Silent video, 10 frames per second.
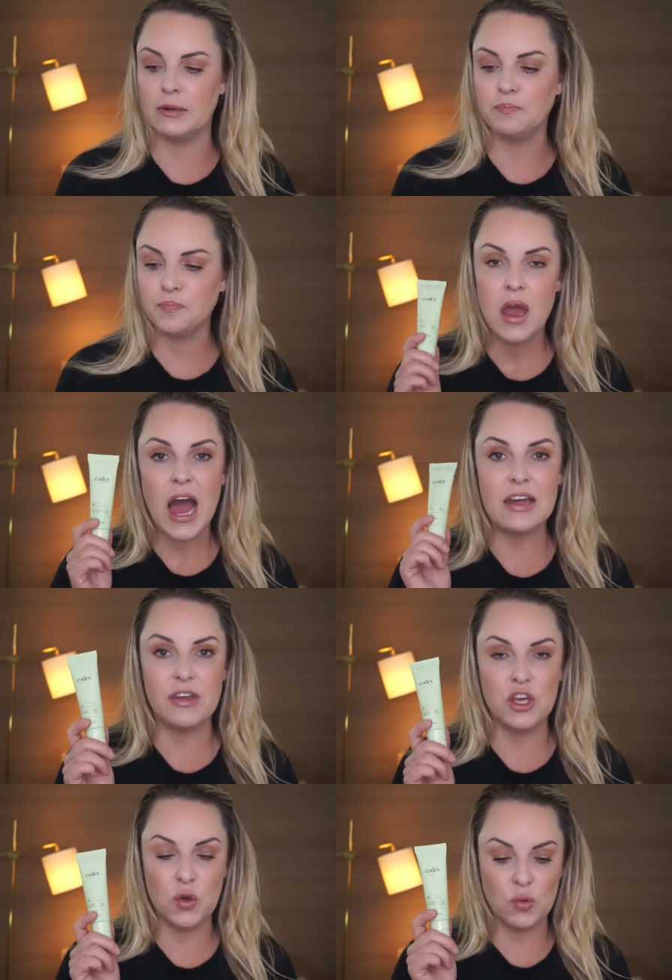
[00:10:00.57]
it, I
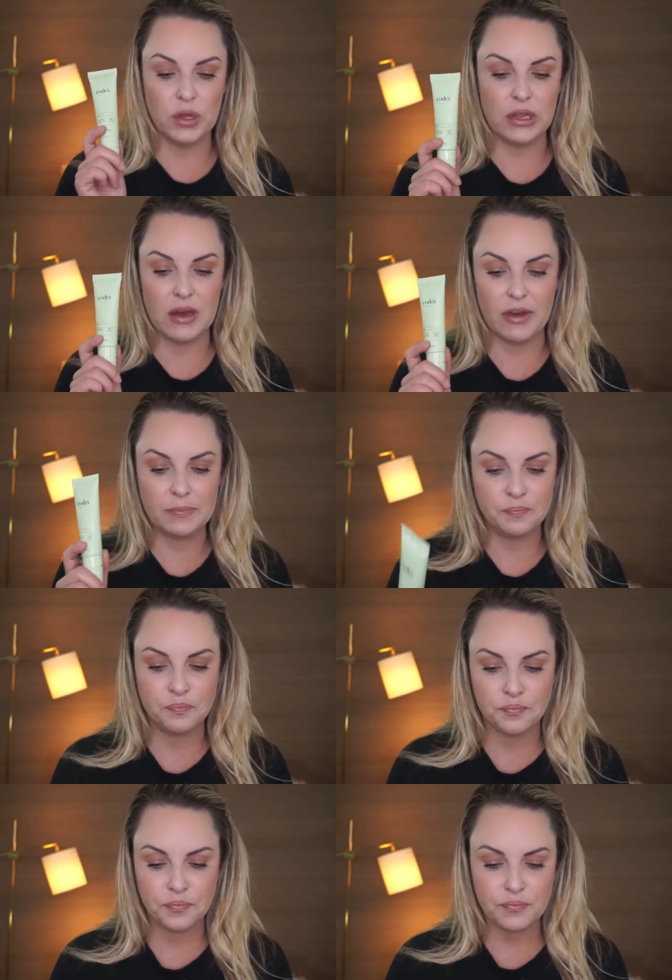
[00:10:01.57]
think you'd really love it.
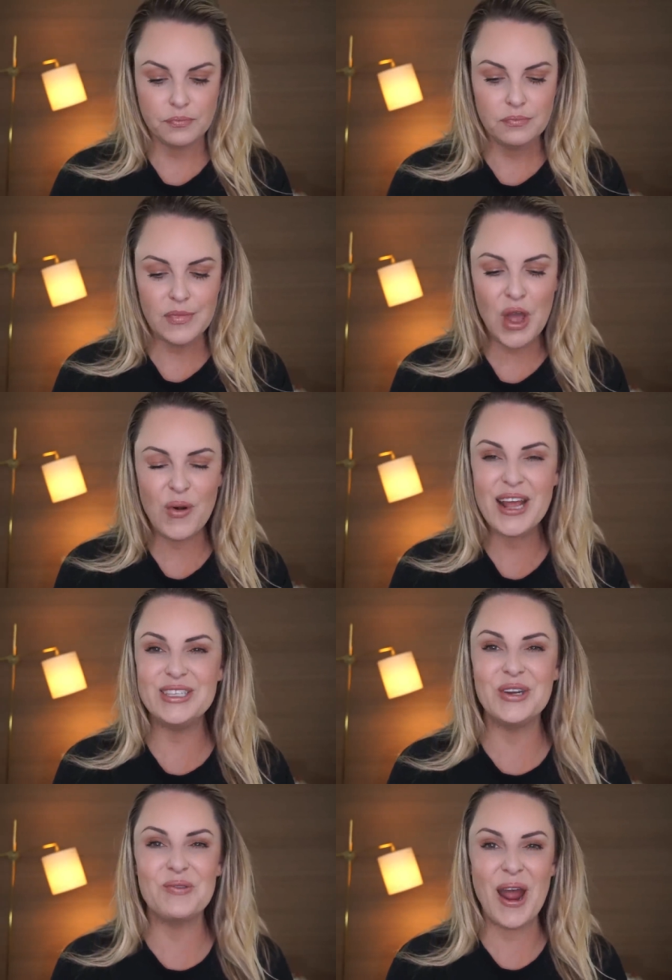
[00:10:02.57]
All
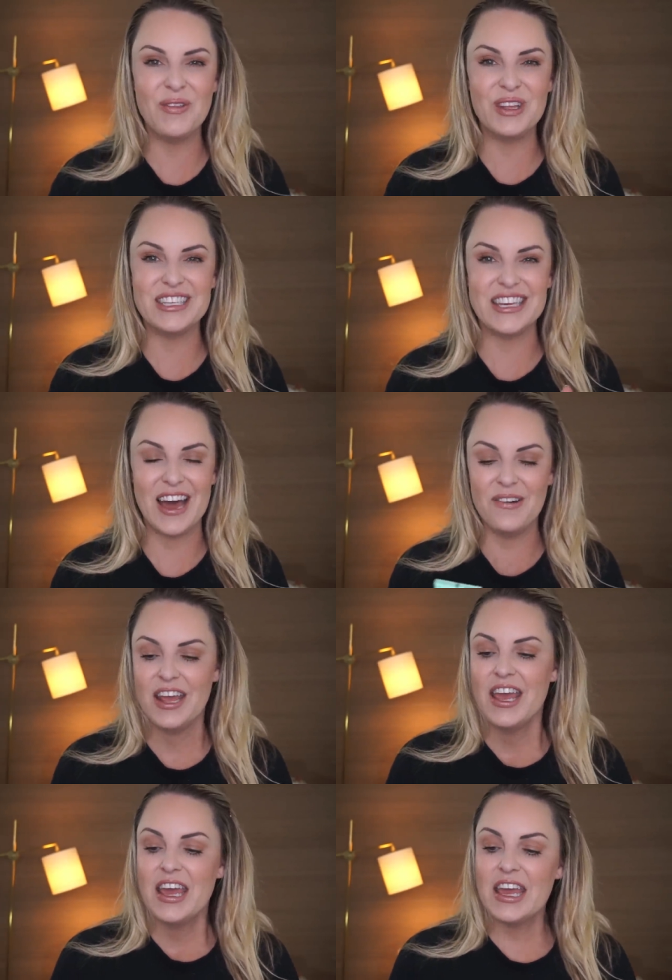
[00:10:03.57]
right, so to round this out
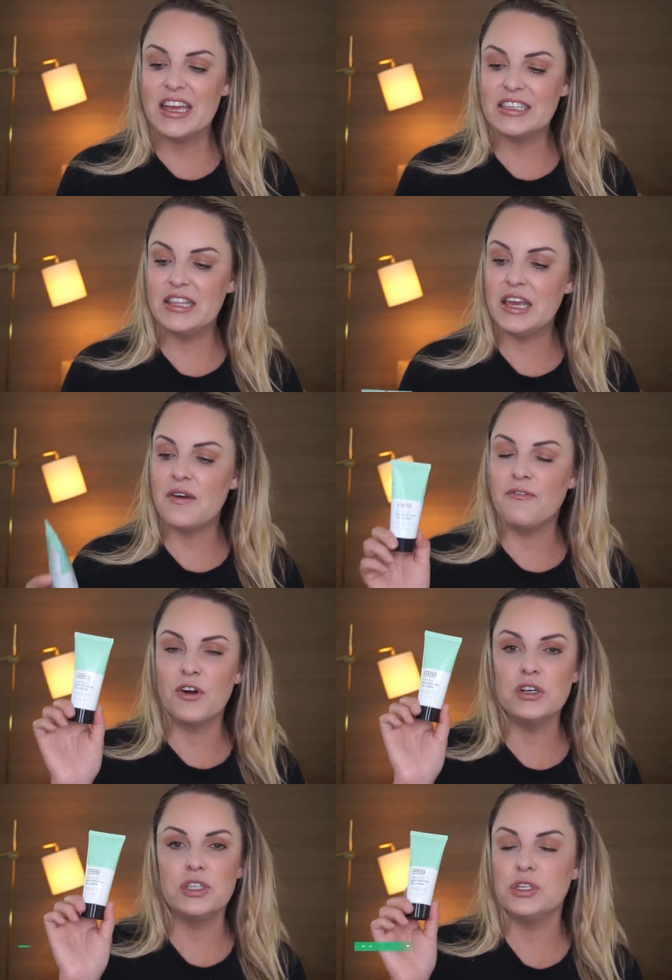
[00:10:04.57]
is the
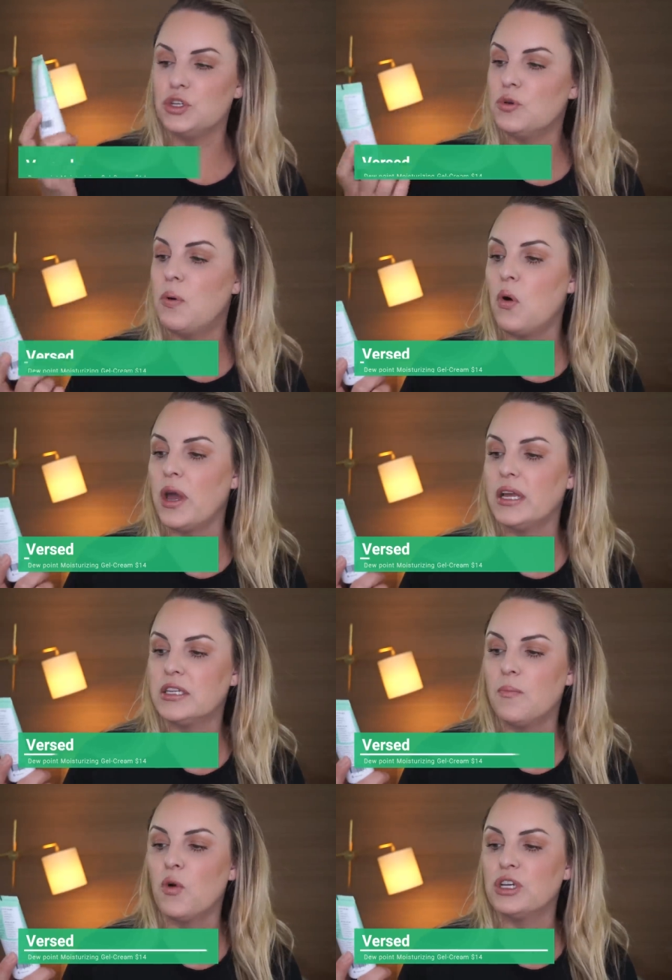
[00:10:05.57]
Versed Dew
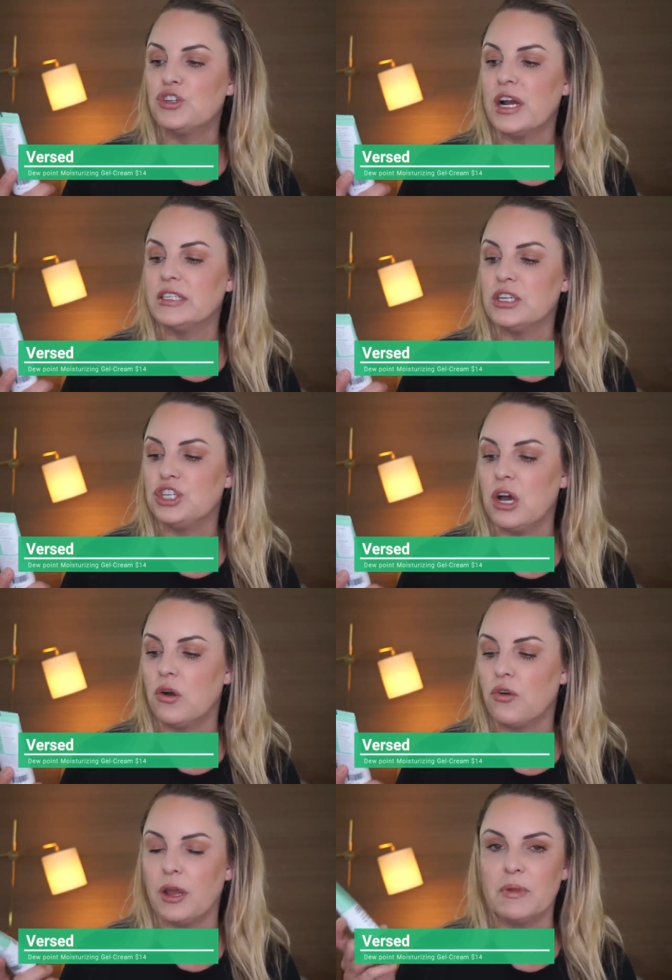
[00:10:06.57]
Point Moisturizing
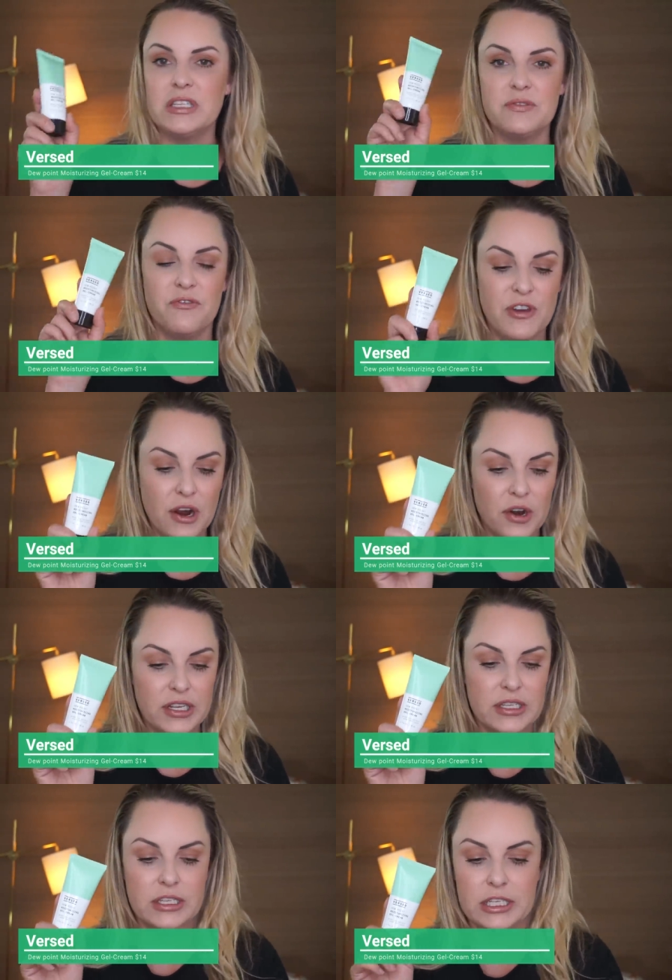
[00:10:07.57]
Gel Cream. This is
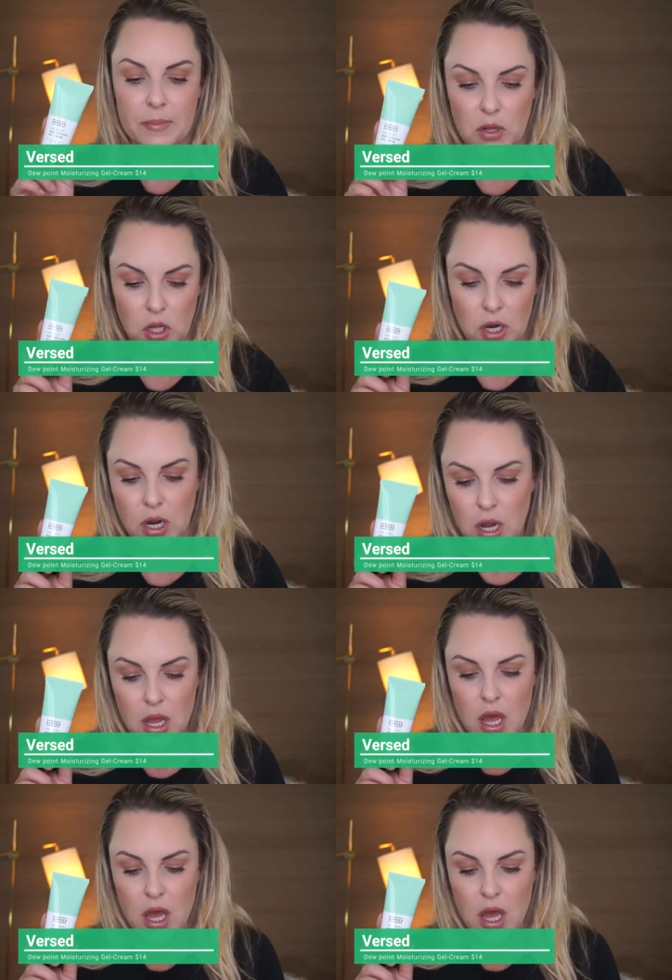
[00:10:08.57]
very similar